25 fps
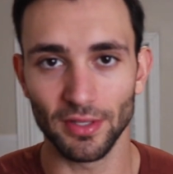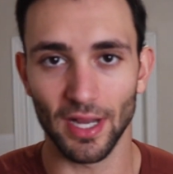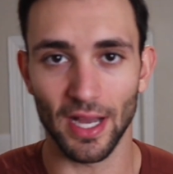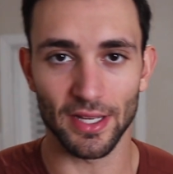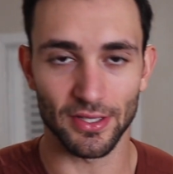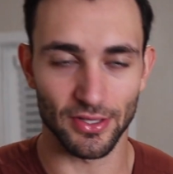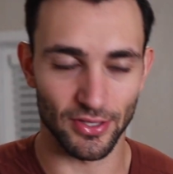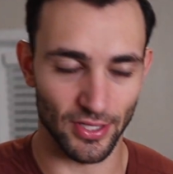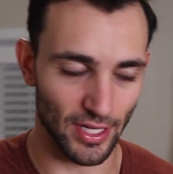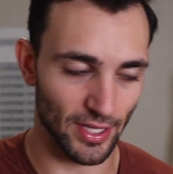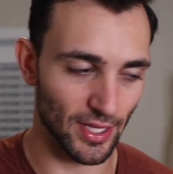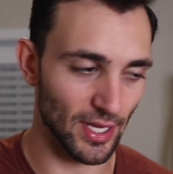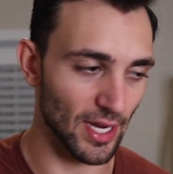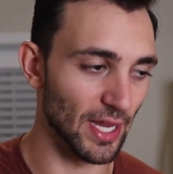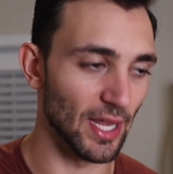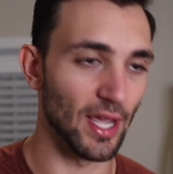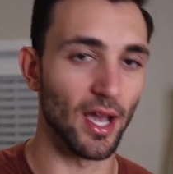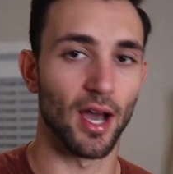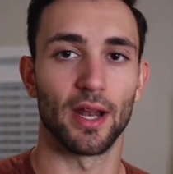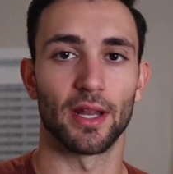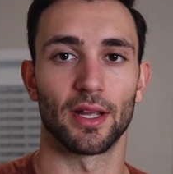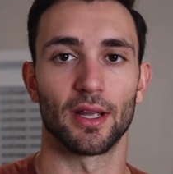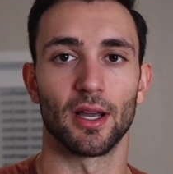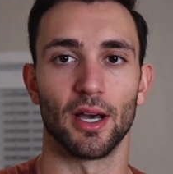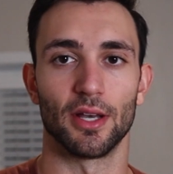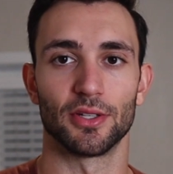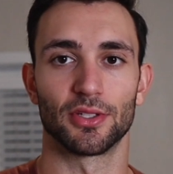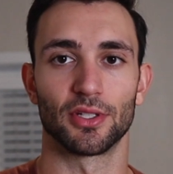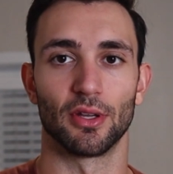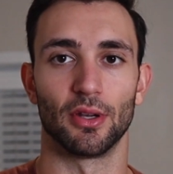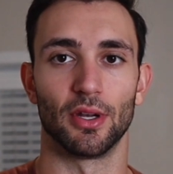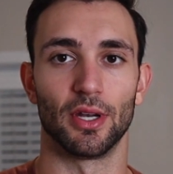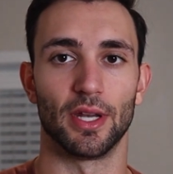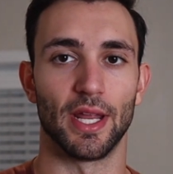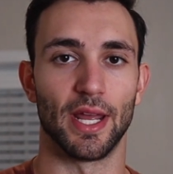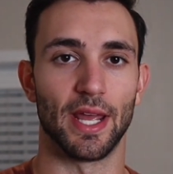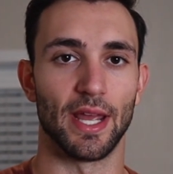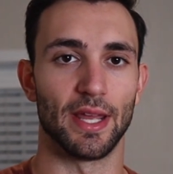last thing that I got at Costco
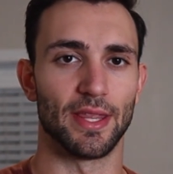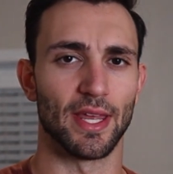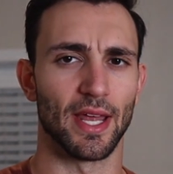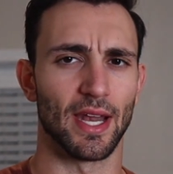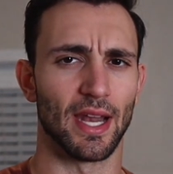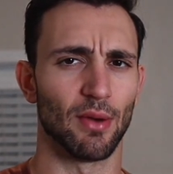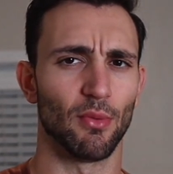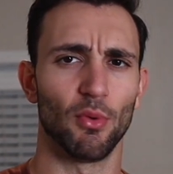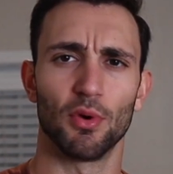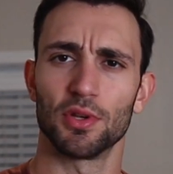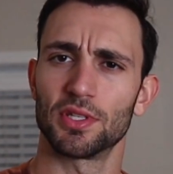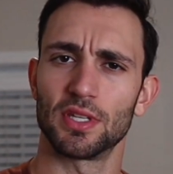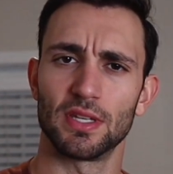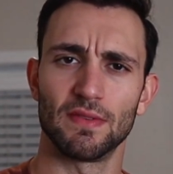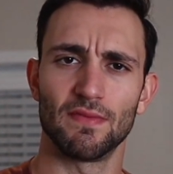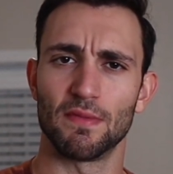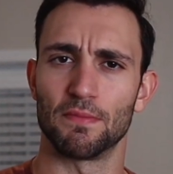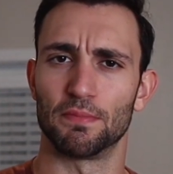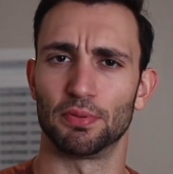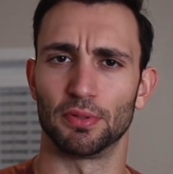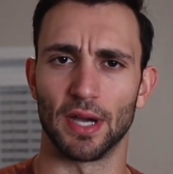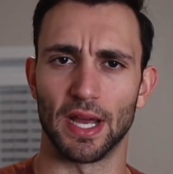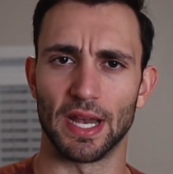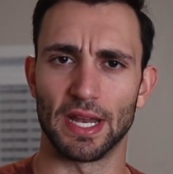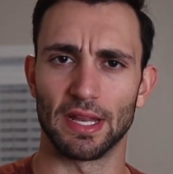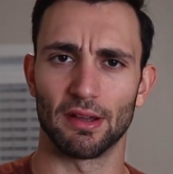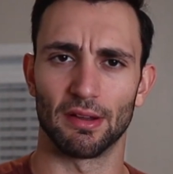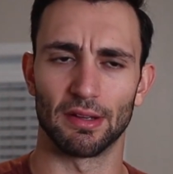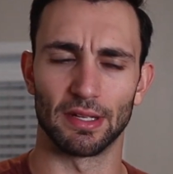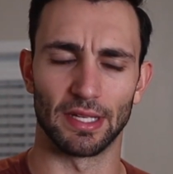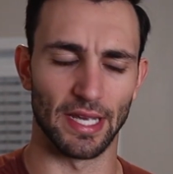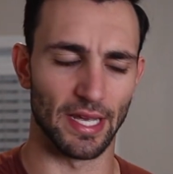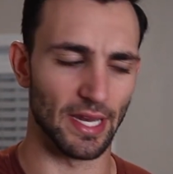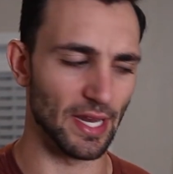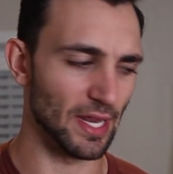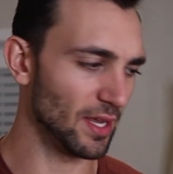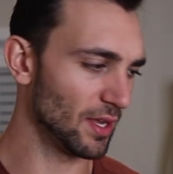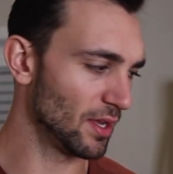today that I wasn't even planning on
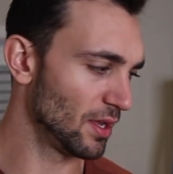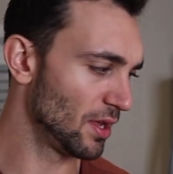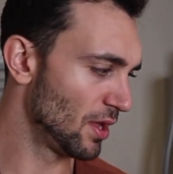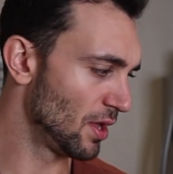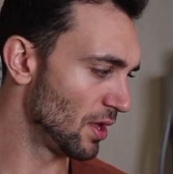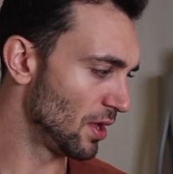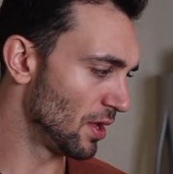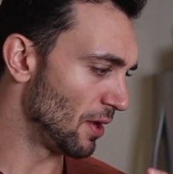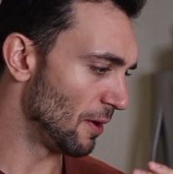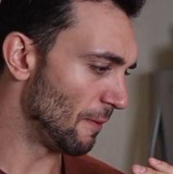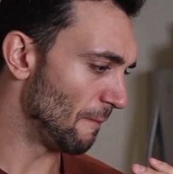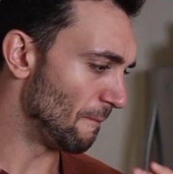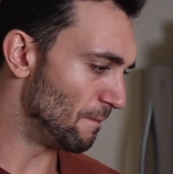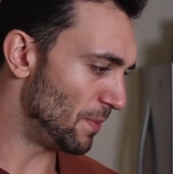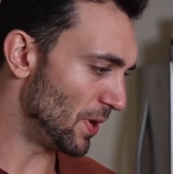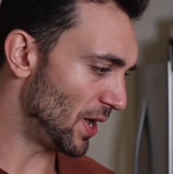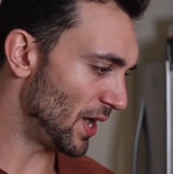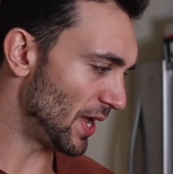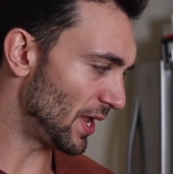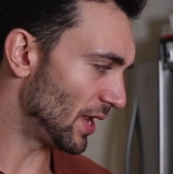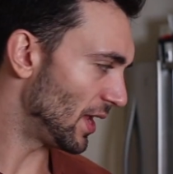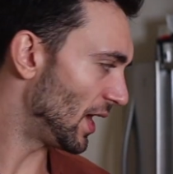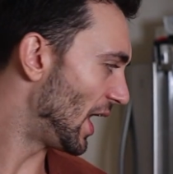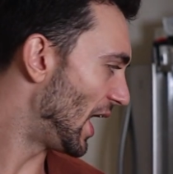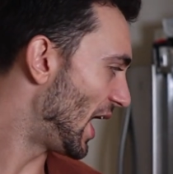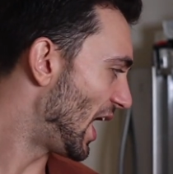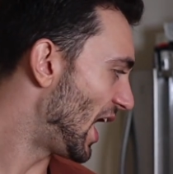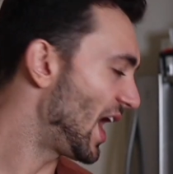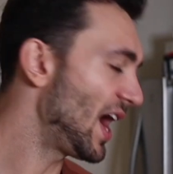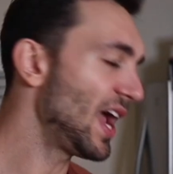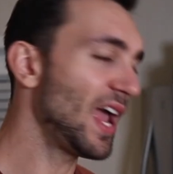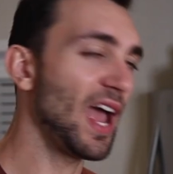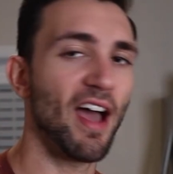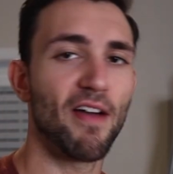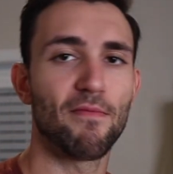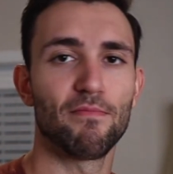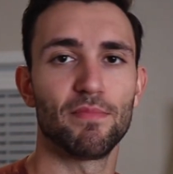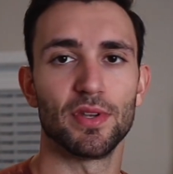getting, but I
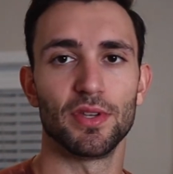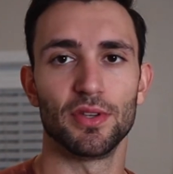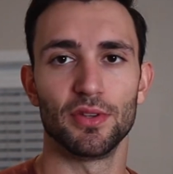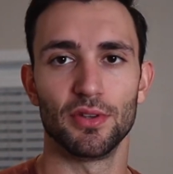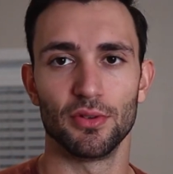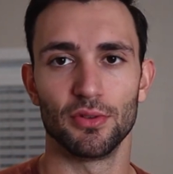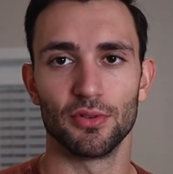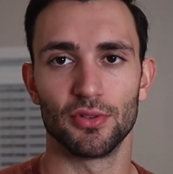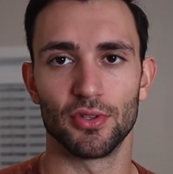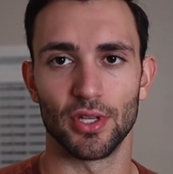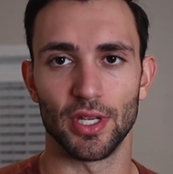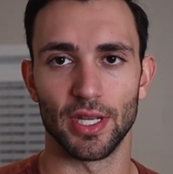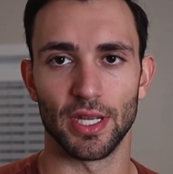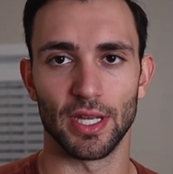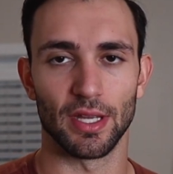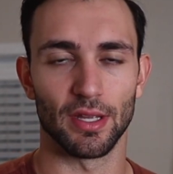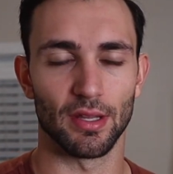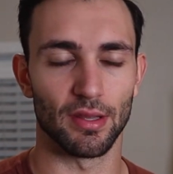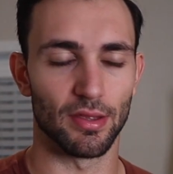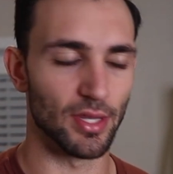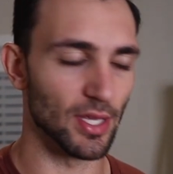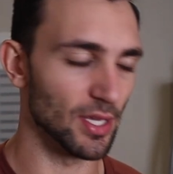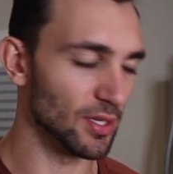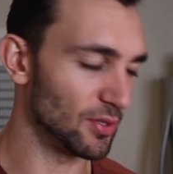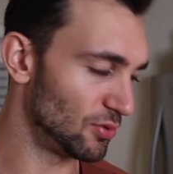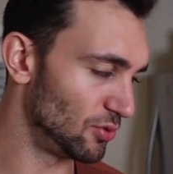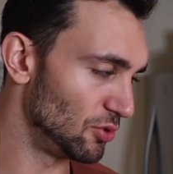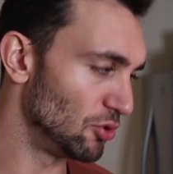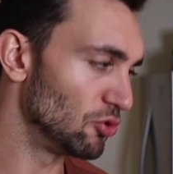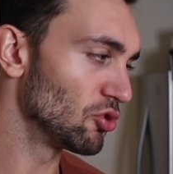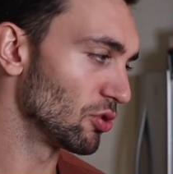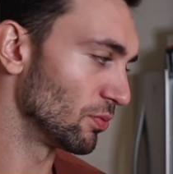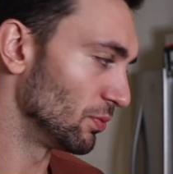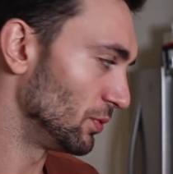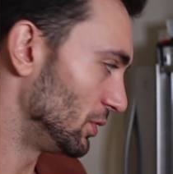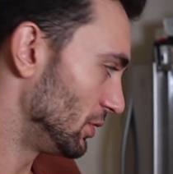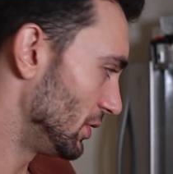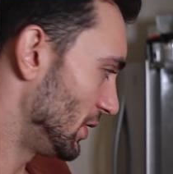have been using this
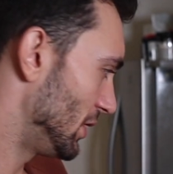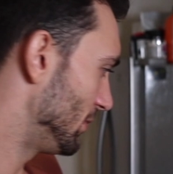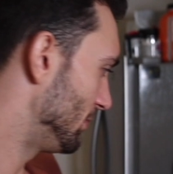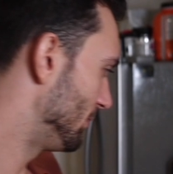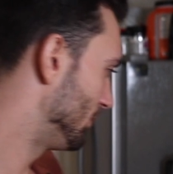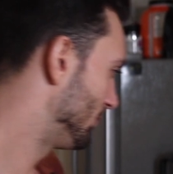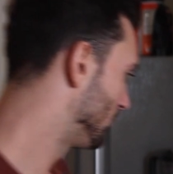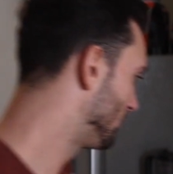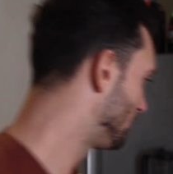NutriBullet.